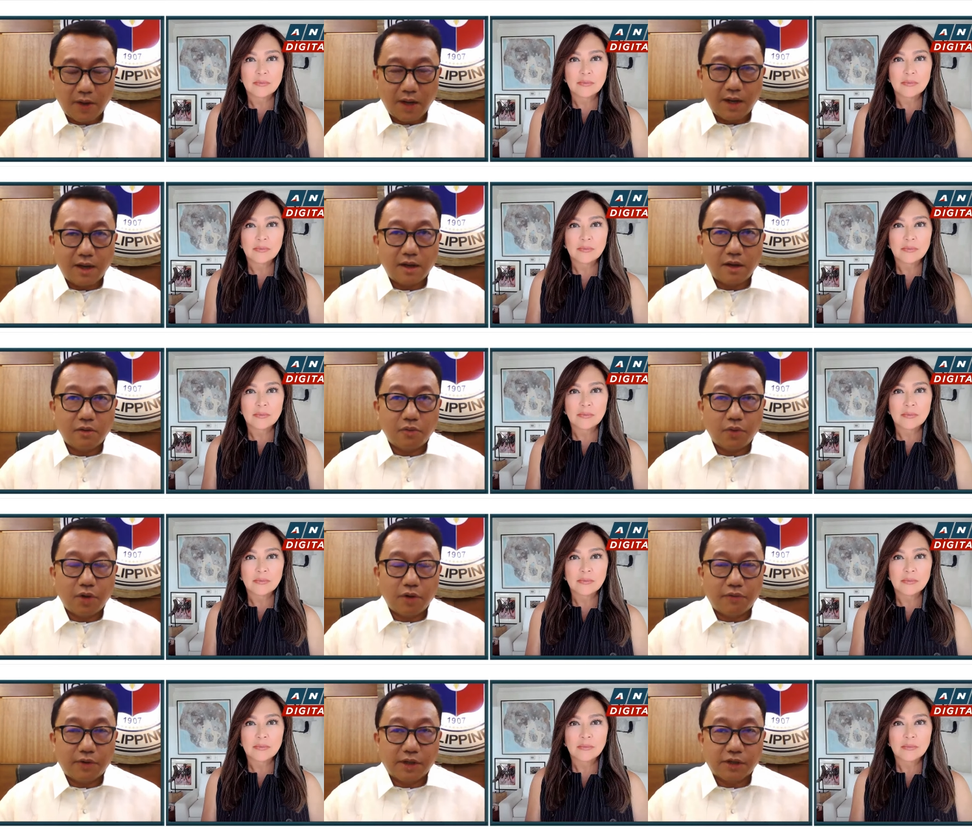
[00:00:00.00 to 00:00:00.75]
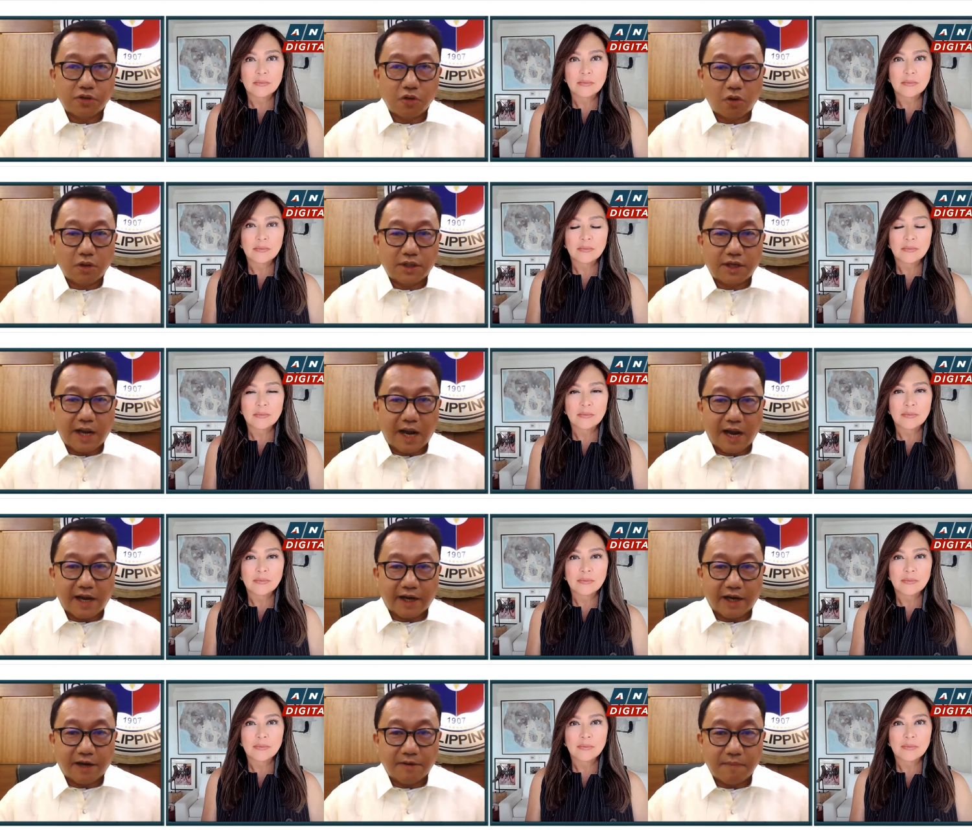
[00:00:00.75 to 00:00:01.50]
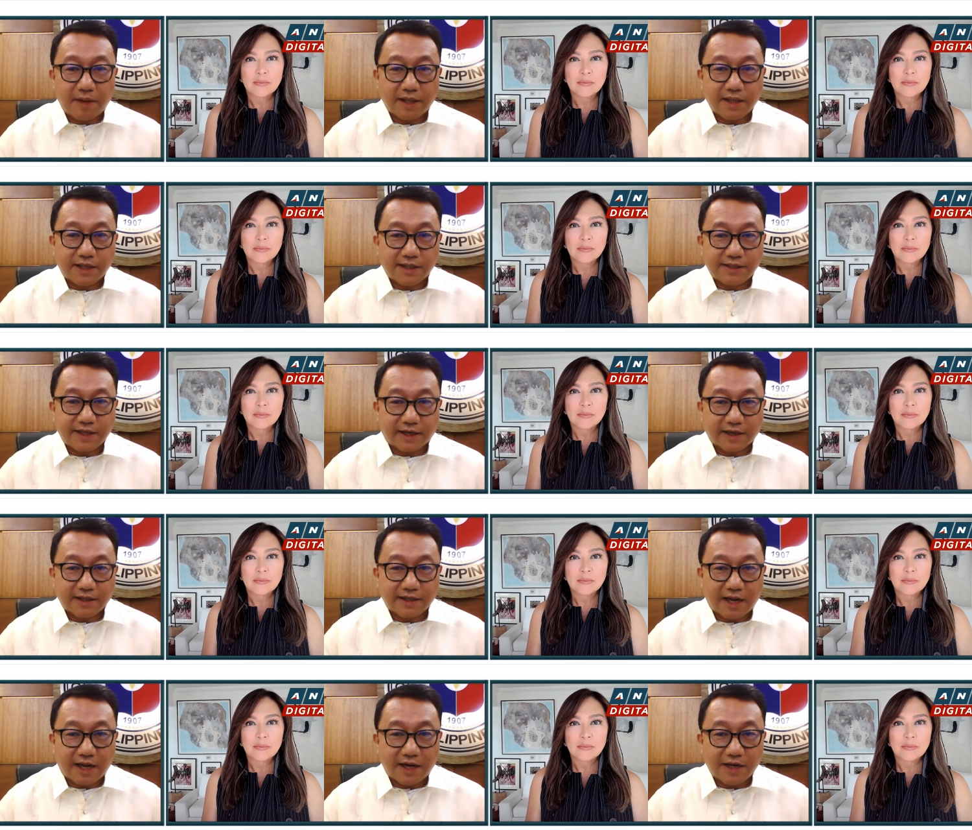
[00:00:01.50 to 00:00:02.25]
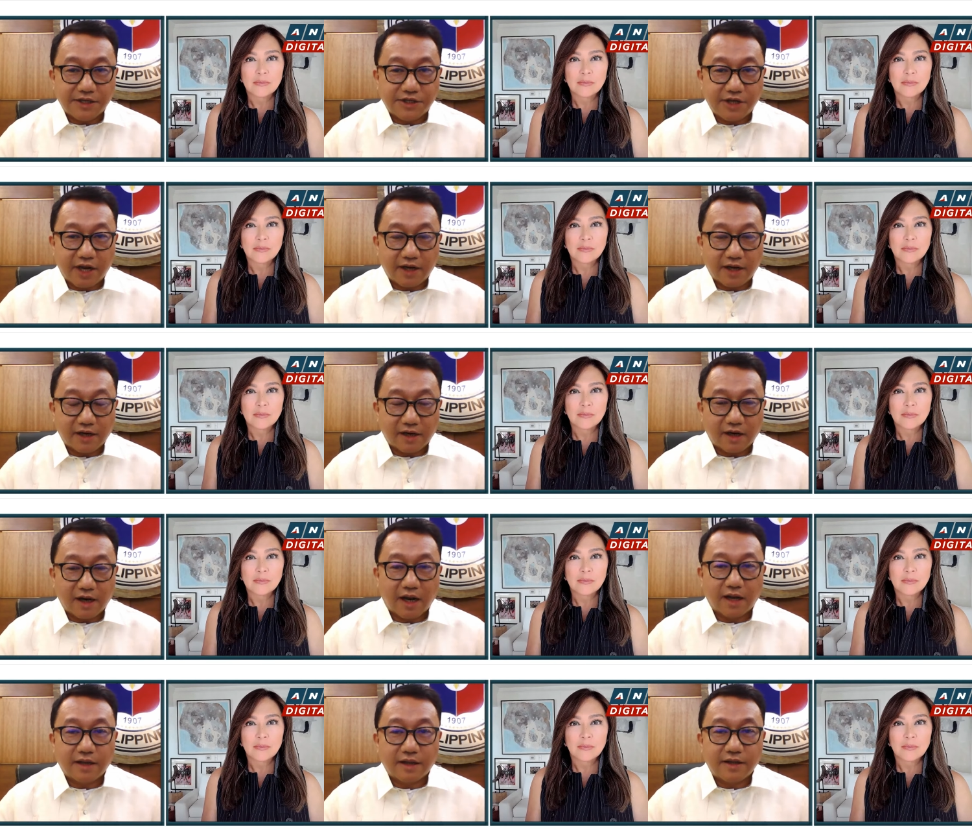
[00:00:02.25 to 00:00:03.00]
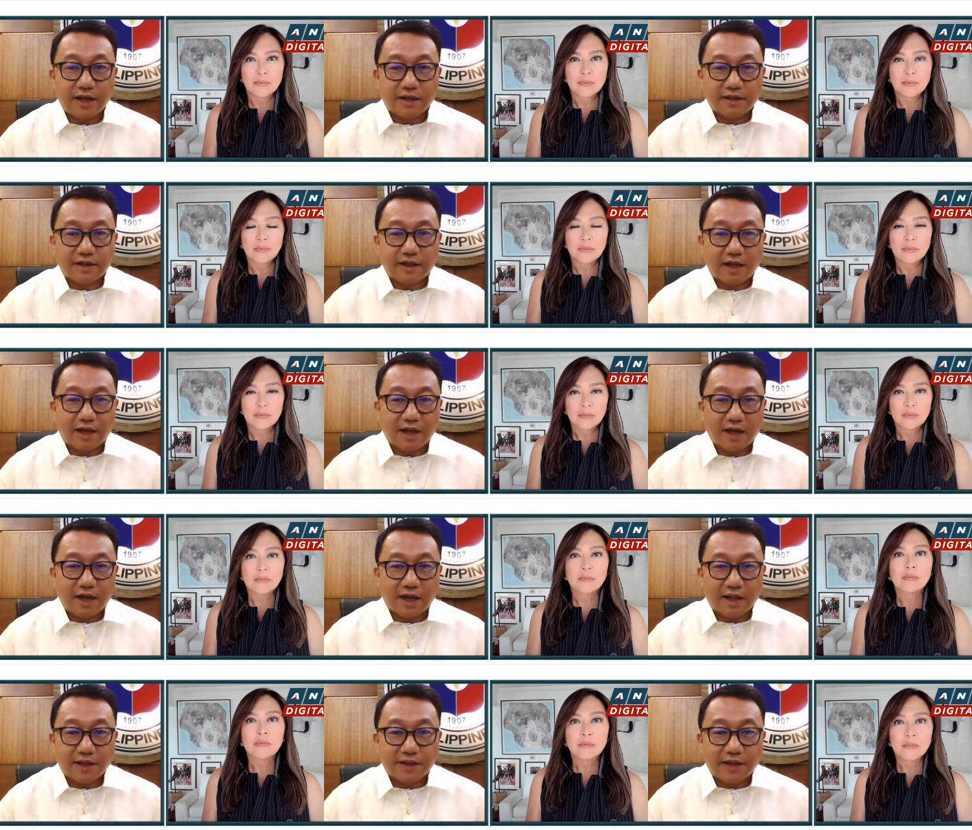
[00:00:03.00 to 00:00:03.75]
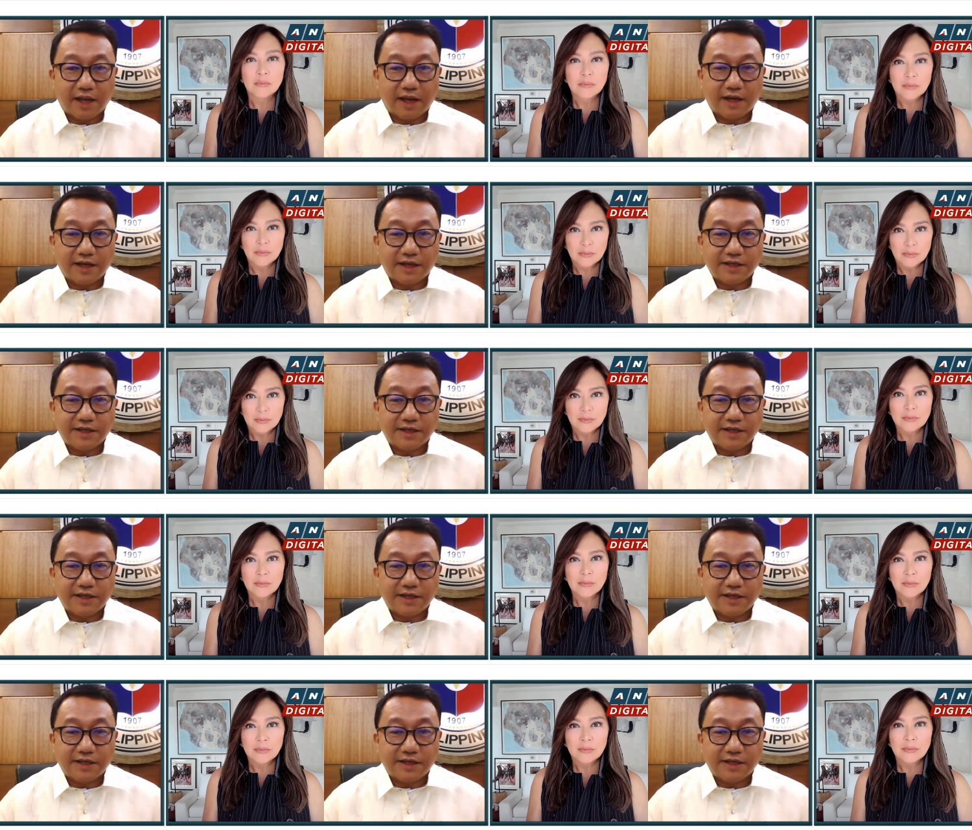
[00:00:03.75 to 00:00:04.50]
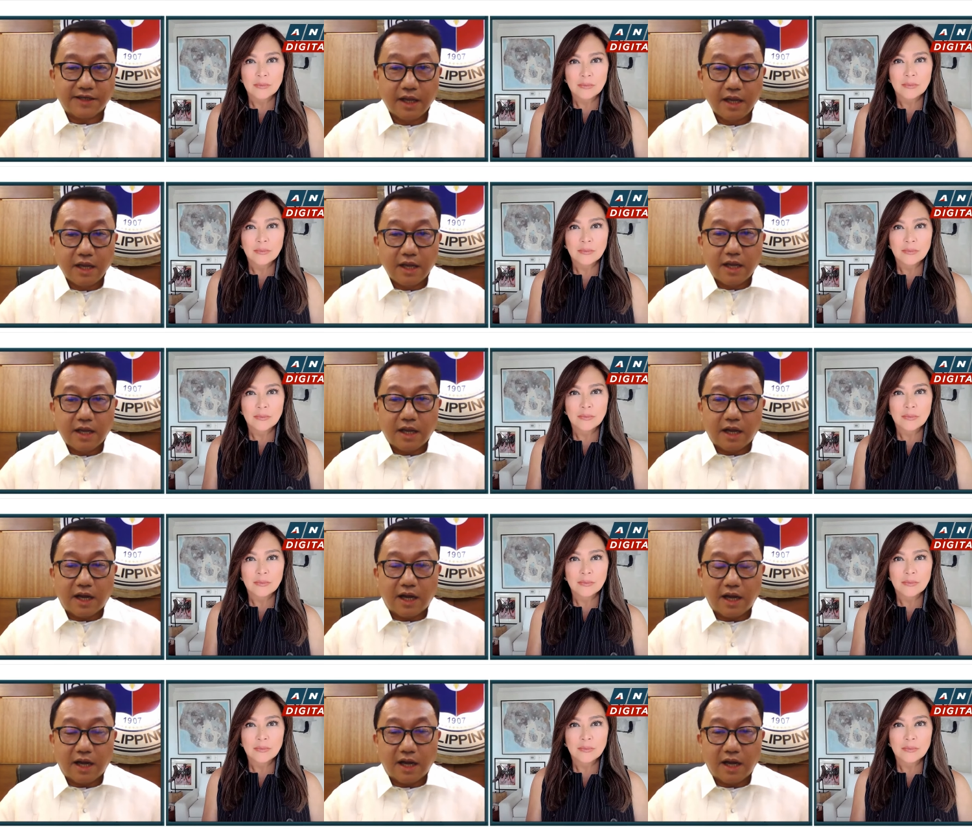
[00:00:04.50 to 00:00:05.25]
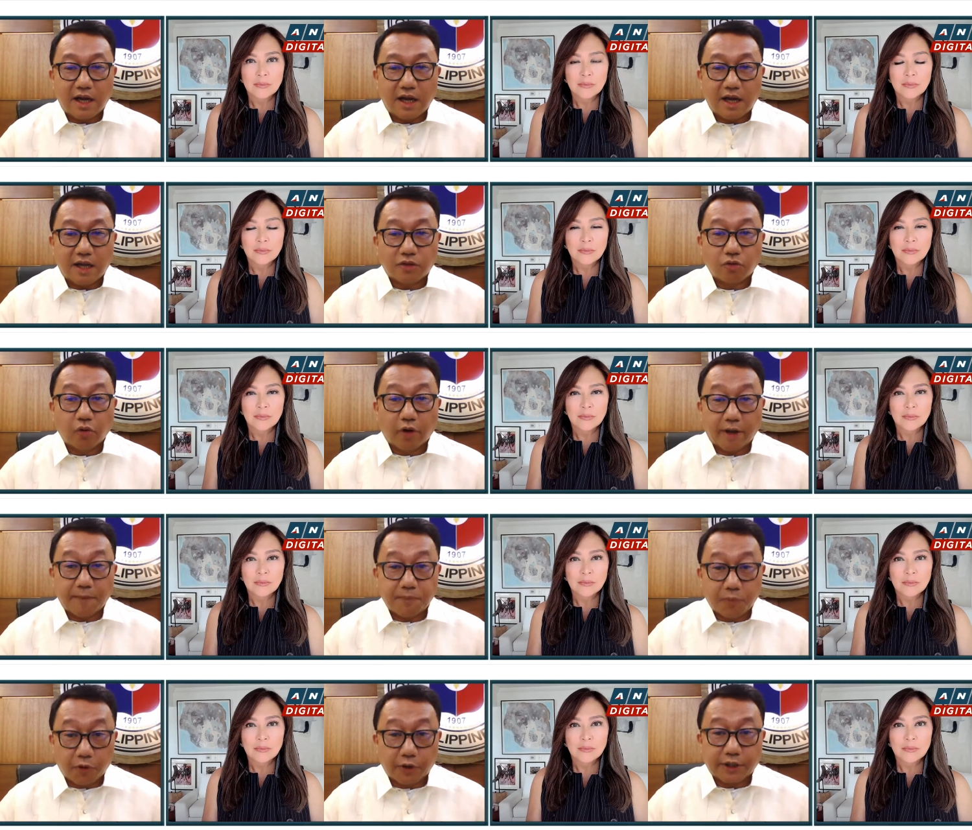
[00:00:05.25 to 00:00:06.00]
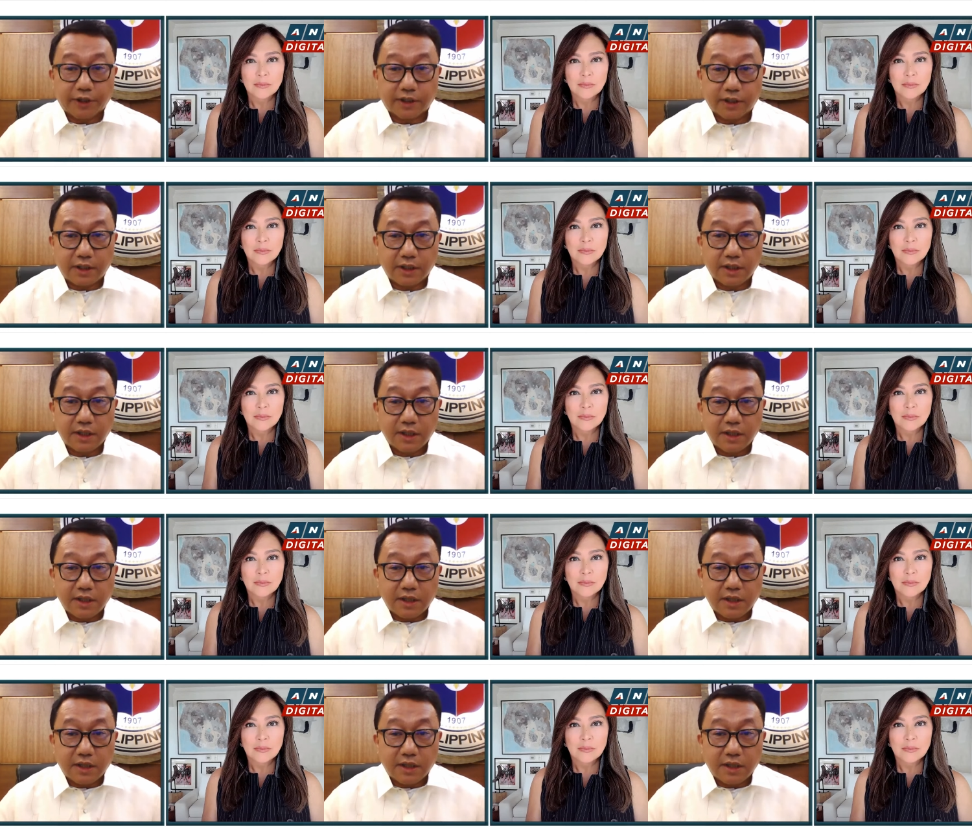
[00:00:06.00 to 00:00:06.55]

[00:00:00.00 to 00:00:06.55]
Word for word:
Speaker 1: Well, we were told, Karen, by the Secretary General that there is a need to report